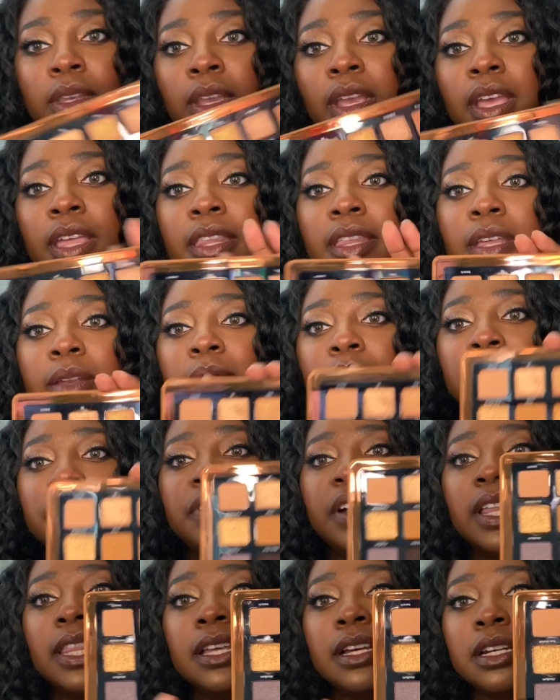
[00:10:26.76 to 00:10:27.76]
And then we're
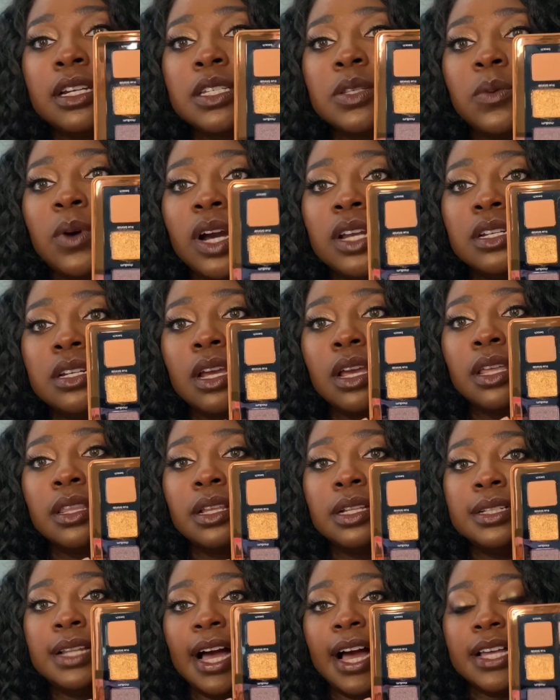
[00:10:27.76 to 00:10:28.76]
finally going to swatch
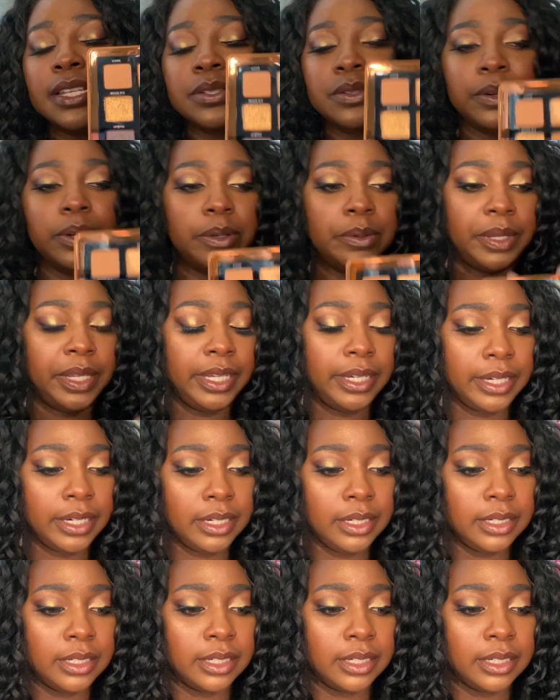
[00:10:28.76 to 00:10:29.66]
the last row here.